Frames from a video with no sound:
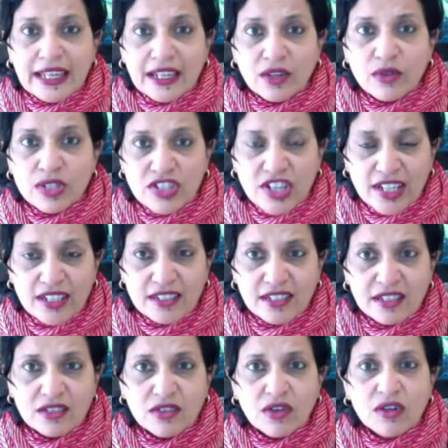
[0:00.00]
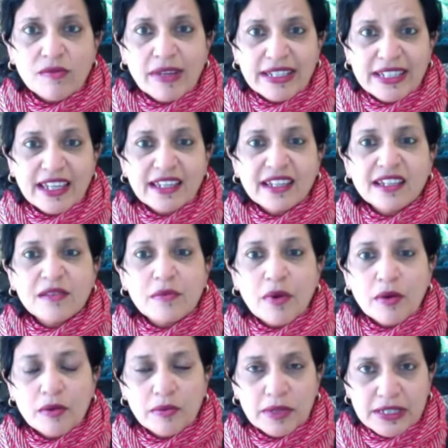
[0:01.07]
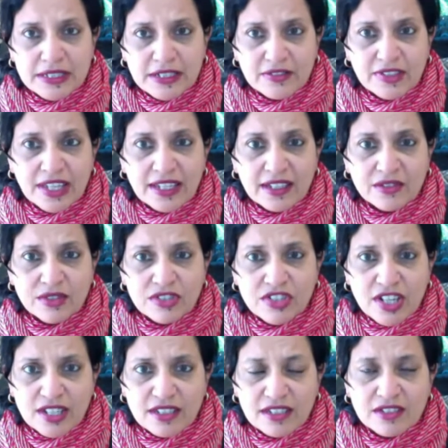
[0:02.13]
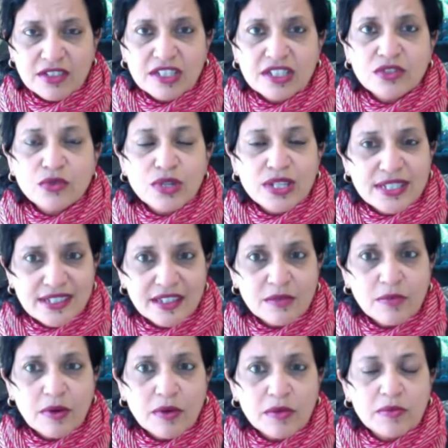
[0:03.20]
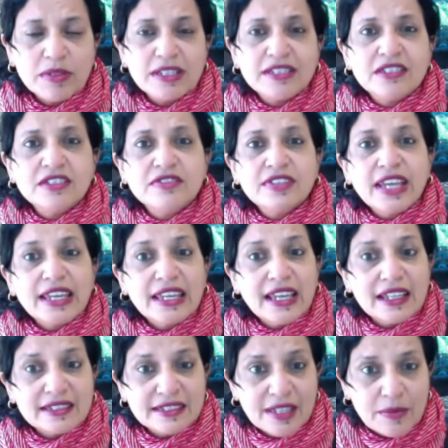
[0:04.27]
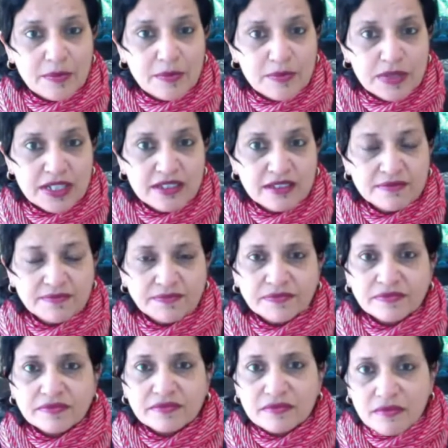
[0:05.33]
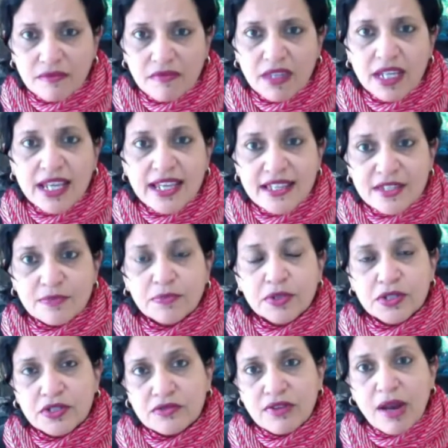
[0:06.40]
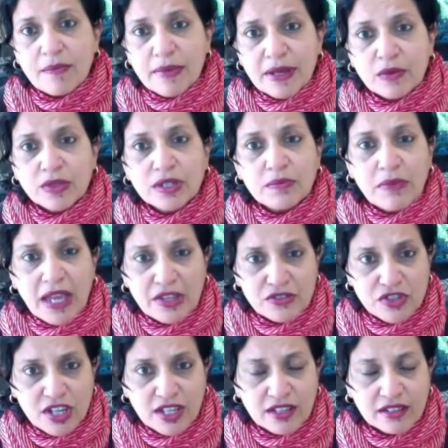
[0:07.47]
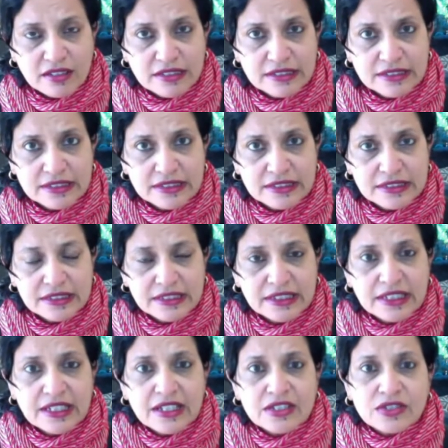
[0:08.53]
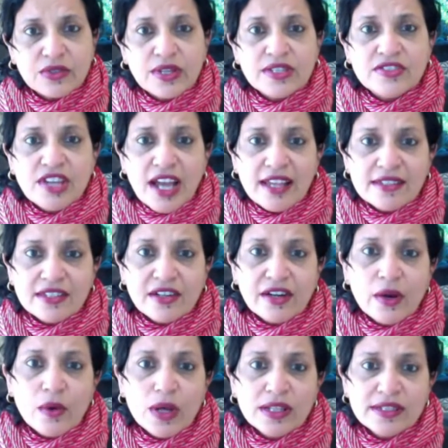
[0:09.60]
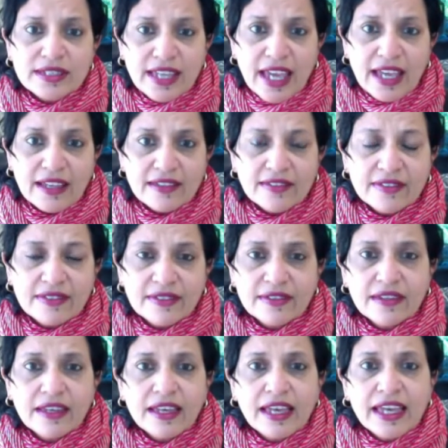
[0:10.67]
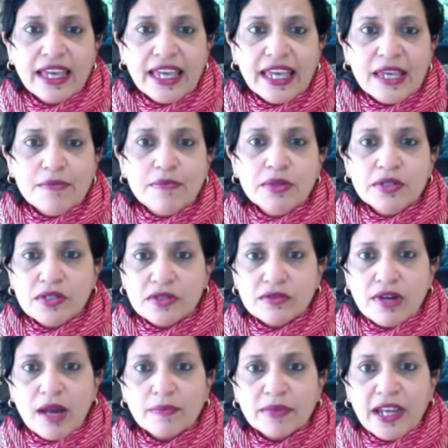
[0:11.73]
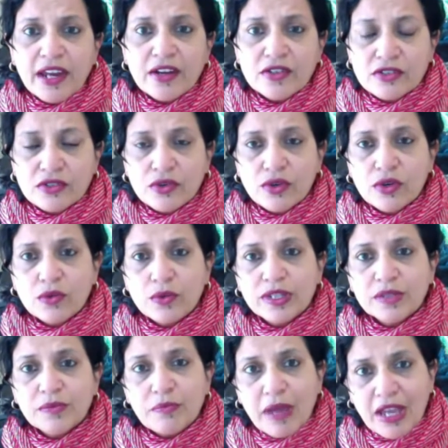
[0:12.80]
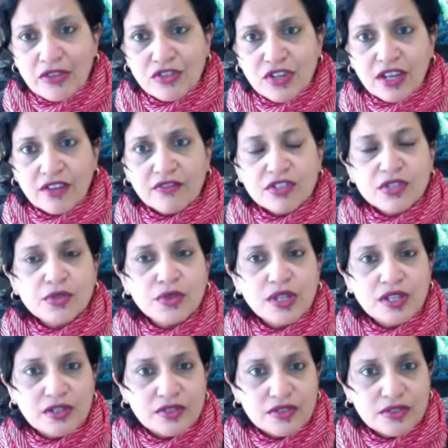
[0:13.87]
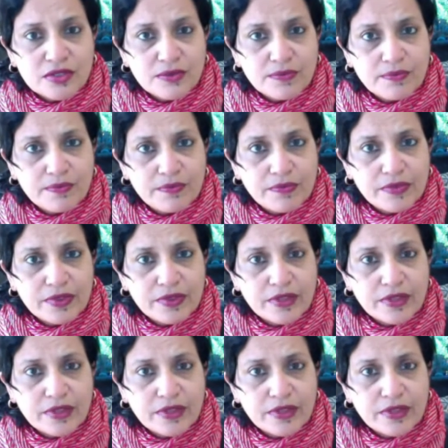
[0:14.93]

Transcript: getting rejected or mitigating the probability of getting rejected, increasing the probability of getting accepted, is bootstrapping with a paycheck. So in Jas Grewal's case, he bootstrapped CareScore with a paycheck for 2 years.